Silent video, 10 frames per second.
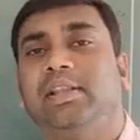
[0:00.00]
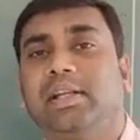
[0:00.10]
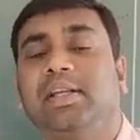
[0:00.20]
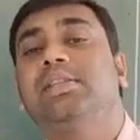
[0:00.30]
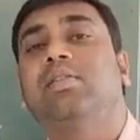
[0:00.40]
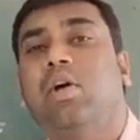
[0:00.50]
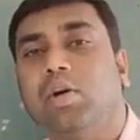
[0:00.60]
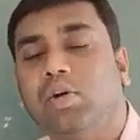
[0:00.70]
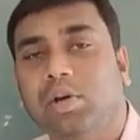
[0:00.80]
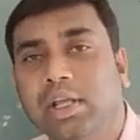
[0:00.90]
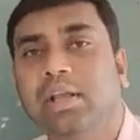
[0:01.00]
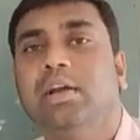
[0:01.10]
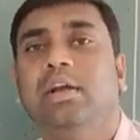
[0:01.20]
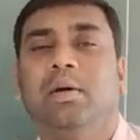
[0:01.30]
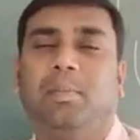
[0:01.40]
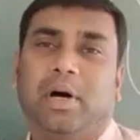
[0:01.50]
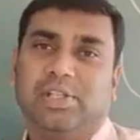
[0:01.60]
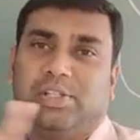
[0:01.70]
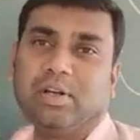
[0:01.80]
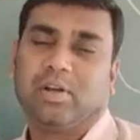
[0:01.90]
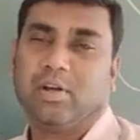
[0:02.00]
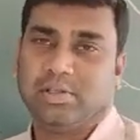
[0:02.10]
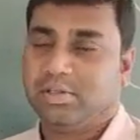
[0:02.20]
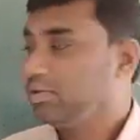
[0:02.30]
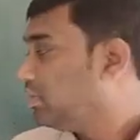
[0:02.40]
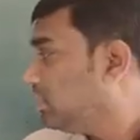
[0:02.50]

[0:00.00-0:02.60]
that is called only marginal cost.